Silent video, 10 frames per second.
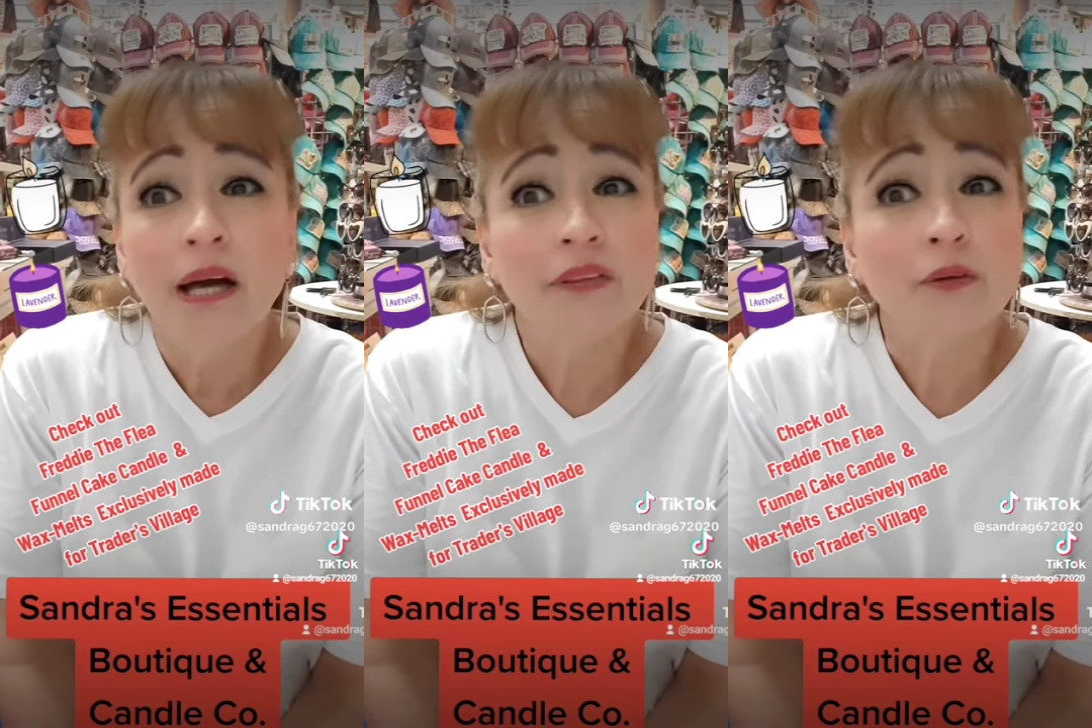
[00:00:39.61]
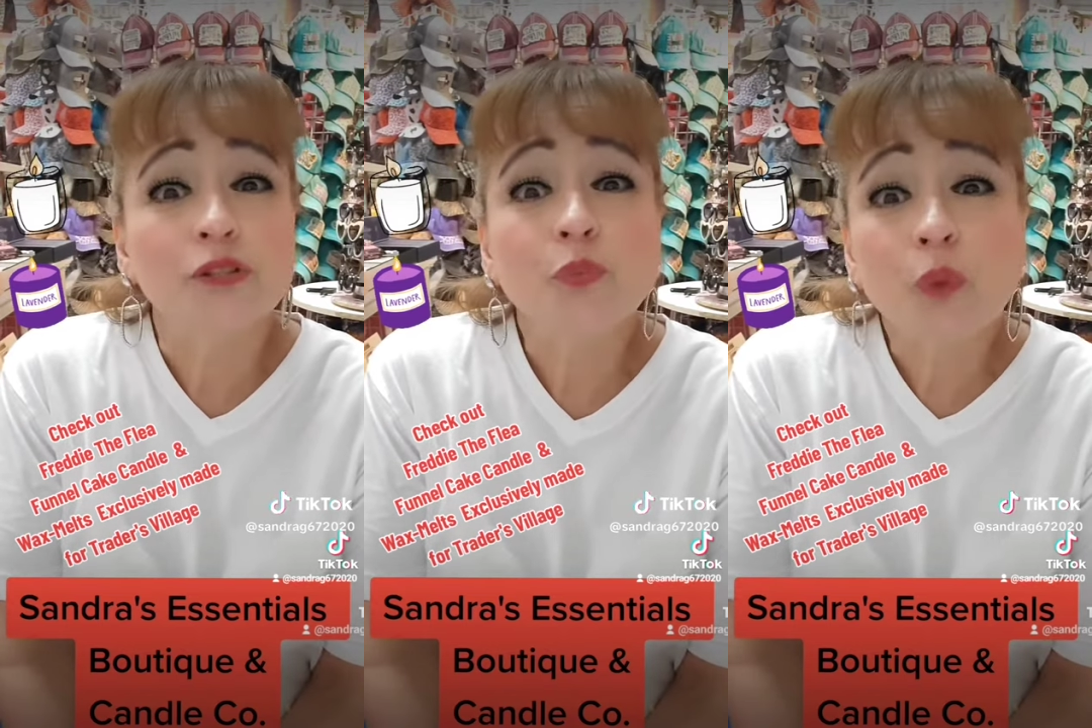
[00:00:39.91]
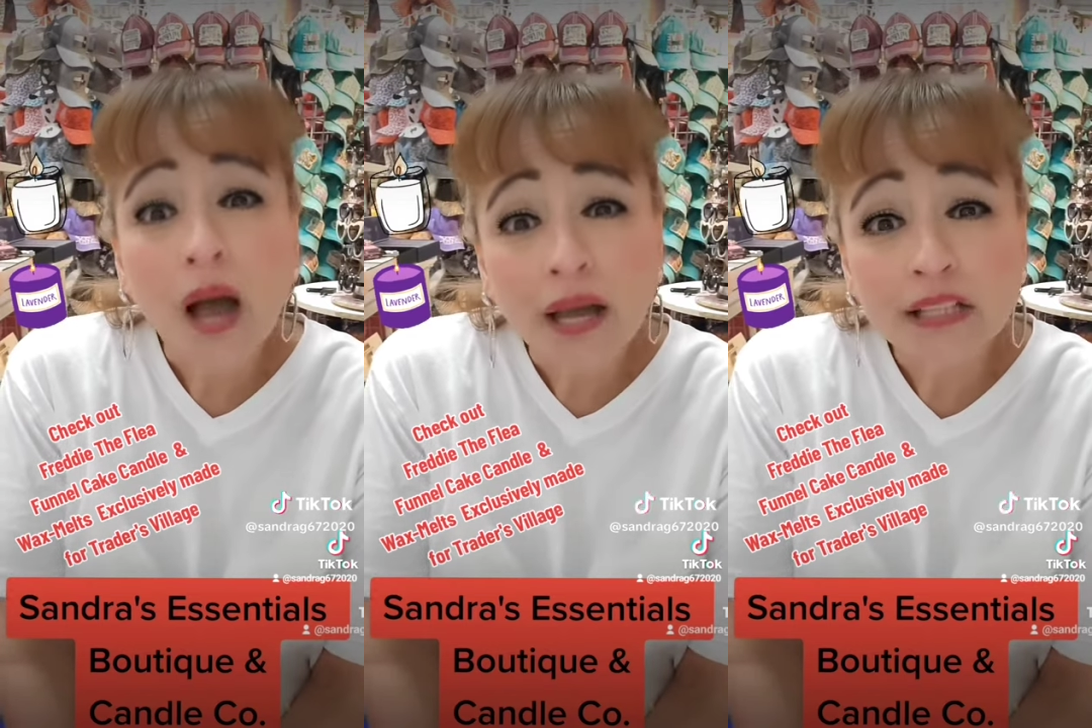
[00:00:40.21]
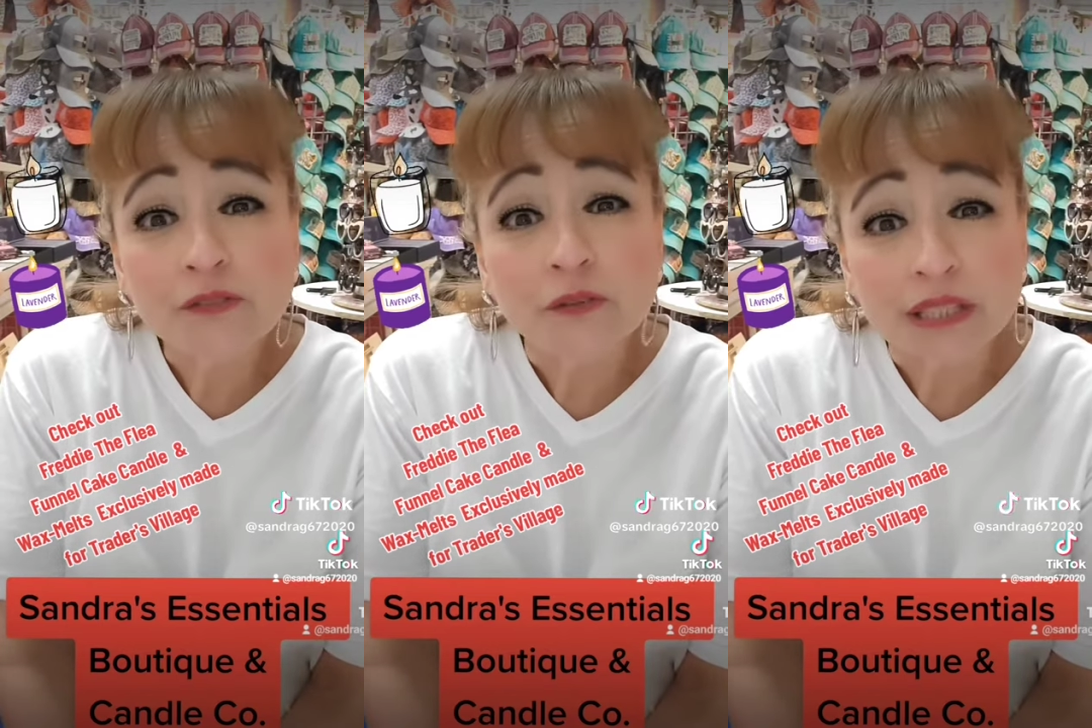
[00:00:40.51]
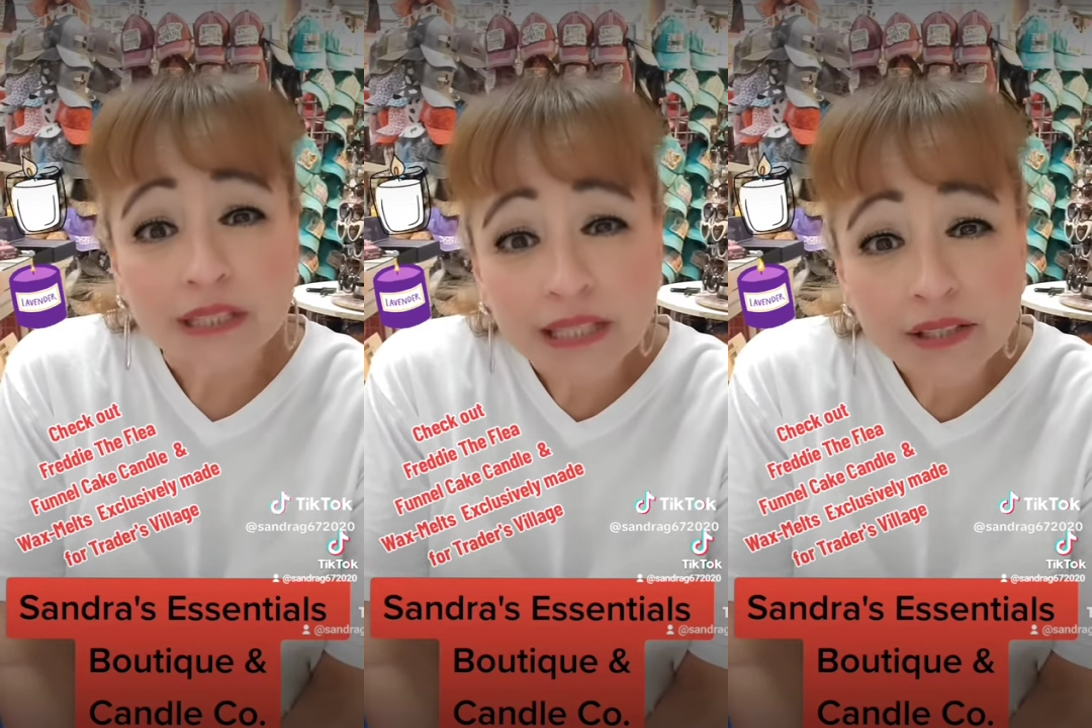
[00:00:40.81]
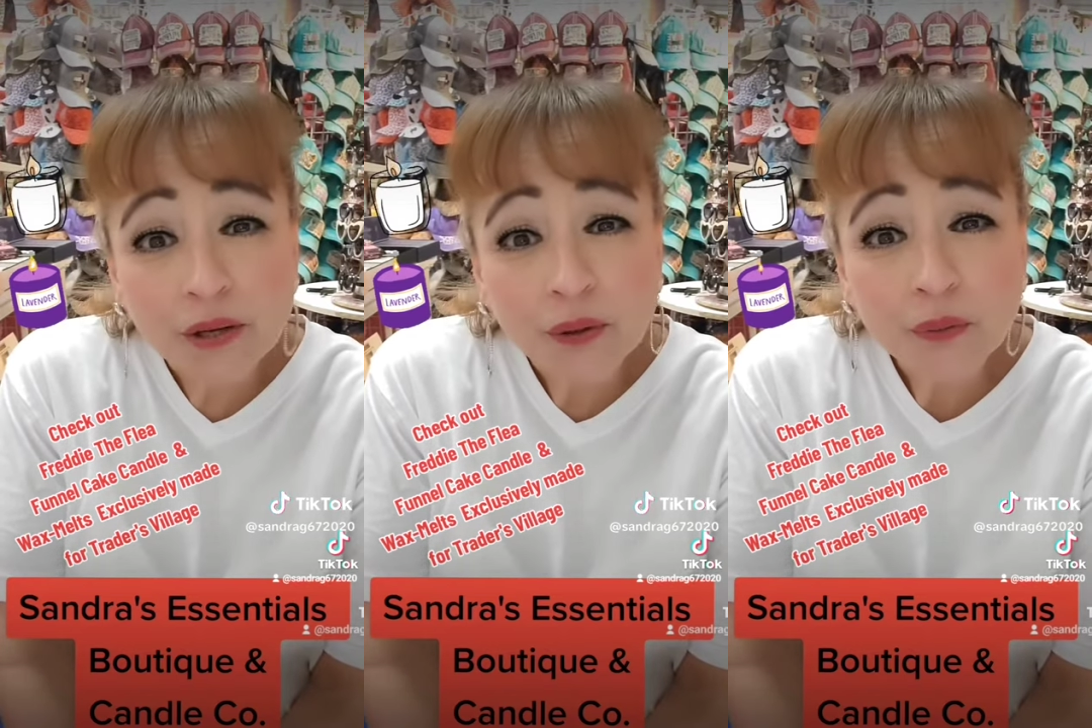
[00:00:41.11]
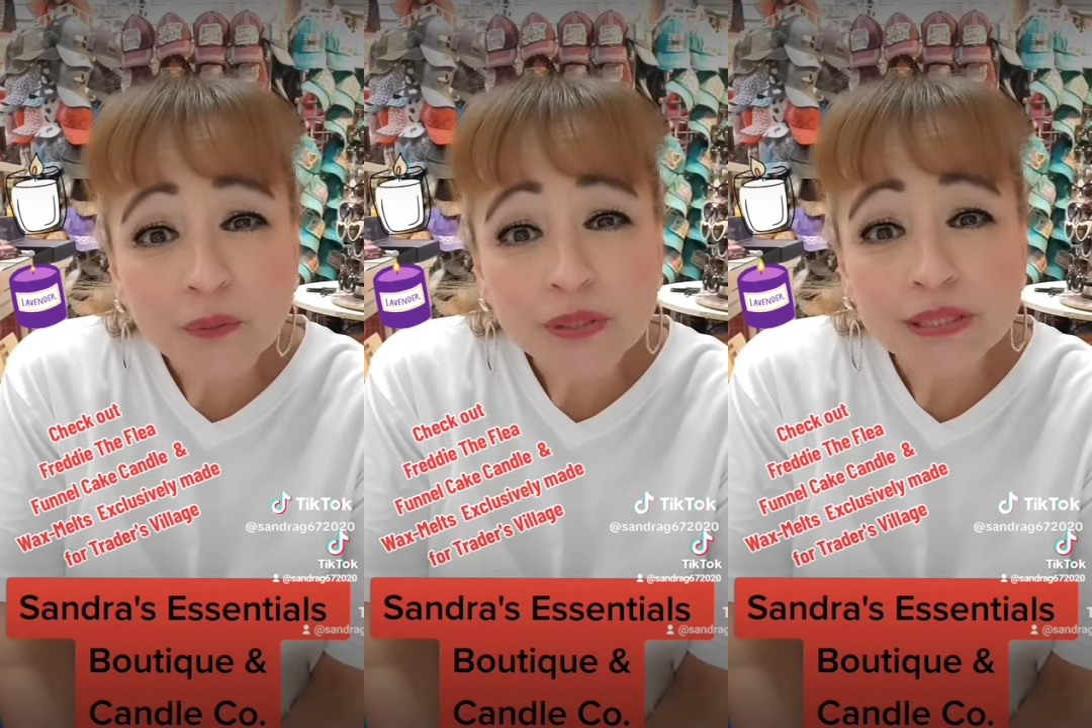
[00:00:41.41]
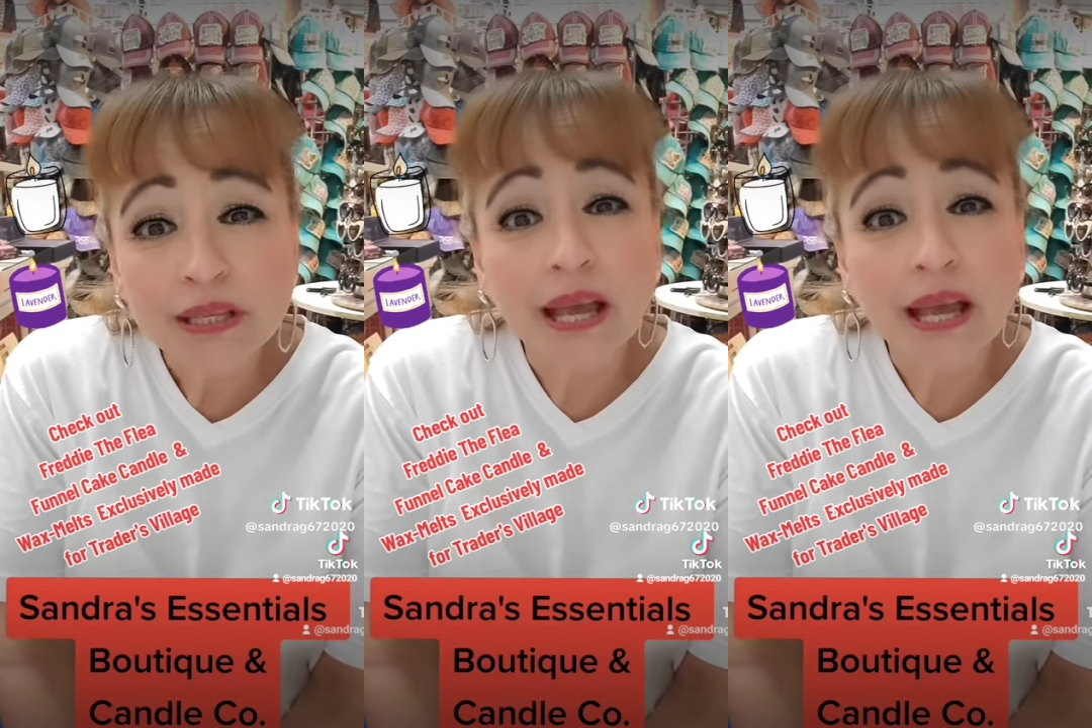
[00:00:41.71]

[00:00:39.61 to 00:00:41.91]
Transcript: there's rides for the kiddos,